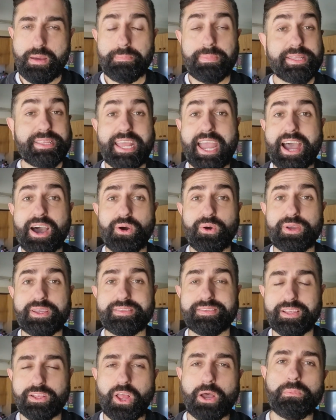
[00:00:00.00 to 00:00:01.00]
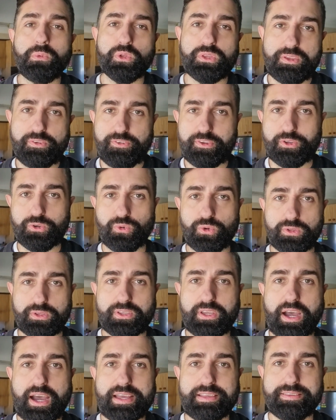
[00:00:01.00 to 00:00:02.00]
But now it's a lot more difficult,
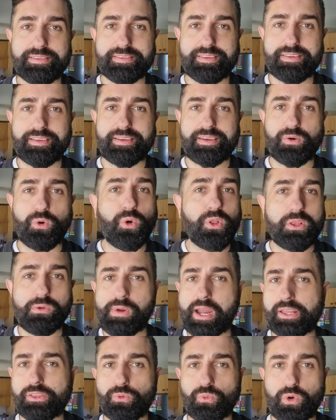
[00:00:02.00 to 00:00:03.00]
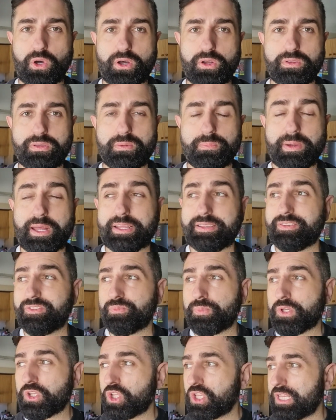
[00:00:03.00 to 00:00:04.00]
guys. All around the world, but
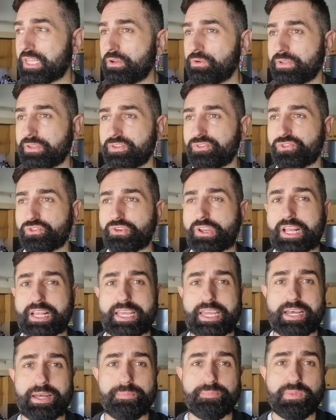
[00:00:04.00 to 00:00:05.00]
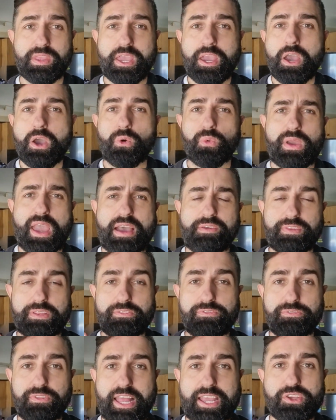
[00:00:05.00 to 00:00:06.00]
especially here in Australia, we have
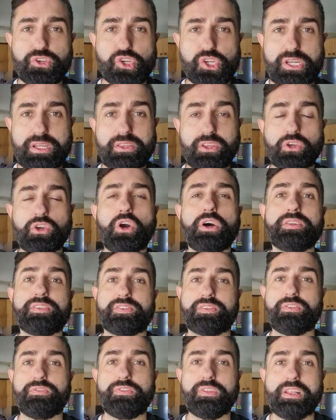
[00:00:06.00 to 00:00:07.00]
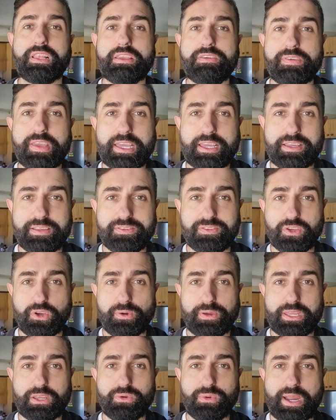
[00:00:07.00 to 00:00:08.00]
inflation, the cost of living is
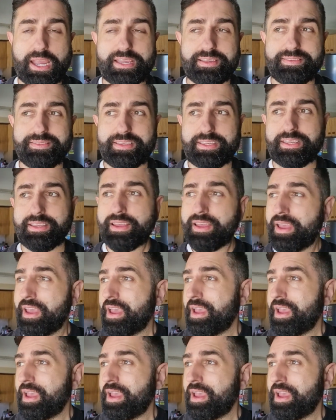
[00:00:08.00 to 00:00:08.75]
going crazy.